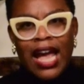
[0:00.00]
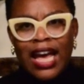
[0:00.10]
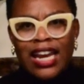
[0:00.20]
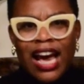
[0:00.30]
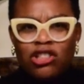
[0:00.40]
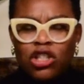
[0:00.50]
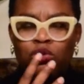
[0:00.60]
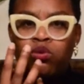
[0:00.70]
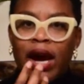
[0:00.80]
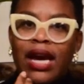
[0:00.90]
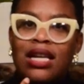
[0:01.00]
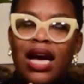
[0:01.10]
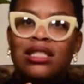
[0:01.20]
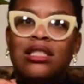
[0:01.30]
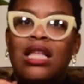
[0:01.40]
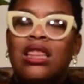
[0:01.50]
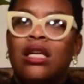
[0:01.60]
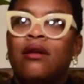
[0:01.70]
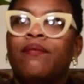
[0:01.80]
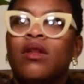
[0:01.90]
And I just recognized that
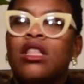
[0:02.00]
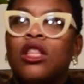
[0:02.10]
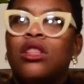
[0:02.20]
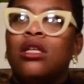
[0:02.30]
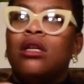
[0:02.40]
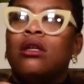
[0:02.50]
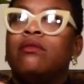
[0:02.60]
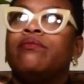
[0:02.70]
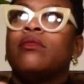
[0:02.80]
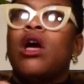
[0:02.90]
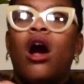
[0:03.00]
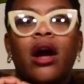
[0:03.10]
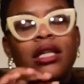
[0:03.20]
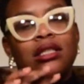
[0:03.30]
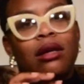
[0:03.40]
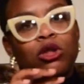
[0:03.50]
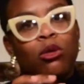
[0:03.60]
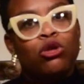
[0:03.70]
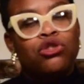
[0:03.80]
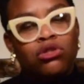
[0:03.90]
the artists I was
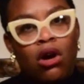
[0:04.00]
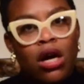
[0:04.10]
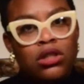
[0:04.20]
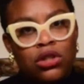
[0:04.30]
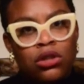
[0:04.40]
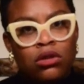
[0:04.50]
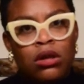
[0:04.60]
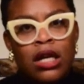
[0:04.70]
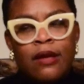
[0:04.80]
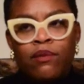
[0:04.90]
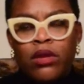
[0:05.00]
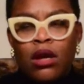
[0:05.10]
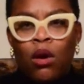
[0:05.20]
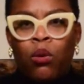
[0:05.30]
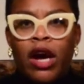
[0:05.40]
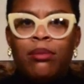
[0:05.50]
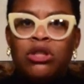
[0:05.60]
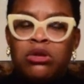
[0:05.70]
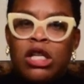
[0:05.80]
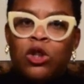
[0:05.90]
most drawn to were
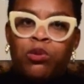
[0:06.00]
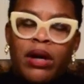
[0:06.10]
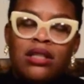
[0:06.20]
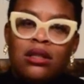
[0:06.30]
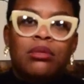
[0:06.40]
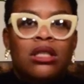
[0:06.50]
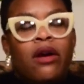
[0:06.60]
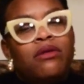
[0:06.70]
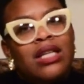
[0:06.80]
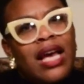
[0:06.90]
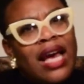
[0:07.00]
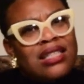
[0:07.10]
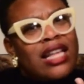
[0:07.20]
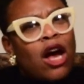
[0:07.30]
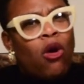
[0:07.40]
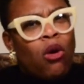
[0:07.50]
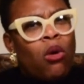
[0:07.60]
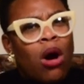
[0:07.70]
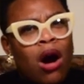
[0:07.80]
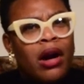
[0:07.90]
able to express themselves as that
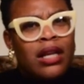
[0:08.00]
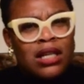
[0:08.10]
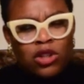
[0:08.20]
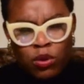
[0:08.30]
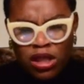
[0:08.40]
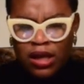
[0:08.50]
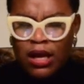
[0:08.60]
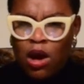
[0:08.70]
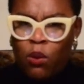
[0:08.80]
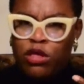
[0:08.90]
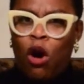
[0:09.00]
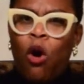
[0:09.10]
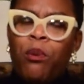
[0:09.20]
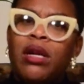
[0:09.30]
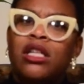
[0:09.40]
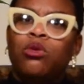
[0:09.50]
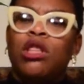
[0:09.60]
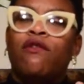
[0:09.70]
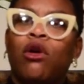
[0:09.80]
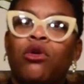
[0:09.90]
wholeheartedness, with an openness,
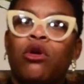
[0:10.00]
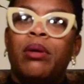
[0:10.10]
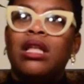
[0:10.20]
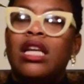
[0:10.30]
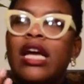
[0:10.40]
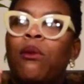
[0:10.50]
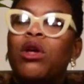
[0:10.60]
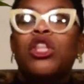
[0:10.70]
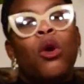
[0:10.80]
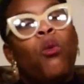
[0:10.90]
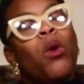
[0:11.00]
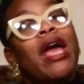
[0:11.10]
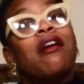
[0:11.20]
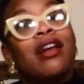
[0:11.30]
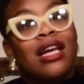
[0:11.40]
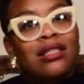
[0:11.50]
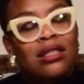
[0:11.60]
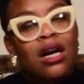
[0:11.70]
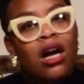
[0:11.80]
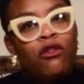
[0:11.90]
with a vulnerability, and with an
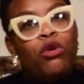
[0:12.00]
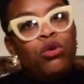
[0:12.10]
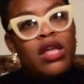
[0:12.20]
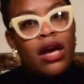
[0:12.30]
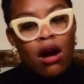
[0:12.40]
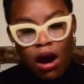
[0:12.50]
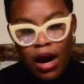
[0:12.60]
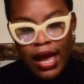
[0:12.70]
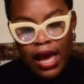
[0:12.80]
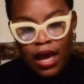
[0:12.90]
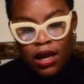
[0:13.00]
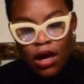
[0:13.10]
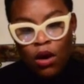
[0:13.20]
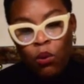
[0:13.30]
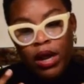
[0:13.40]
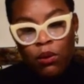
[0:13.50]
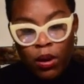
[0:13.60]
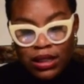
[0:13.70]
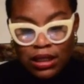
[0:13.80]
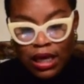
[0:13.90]
awareness of who they are and what it
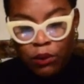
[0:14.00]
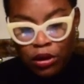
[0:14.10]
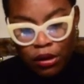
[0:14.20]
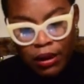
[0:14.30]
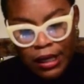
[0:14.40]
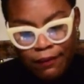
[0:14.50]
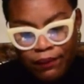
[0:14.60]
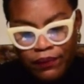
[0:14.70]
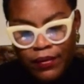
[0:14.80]
was that they were doing.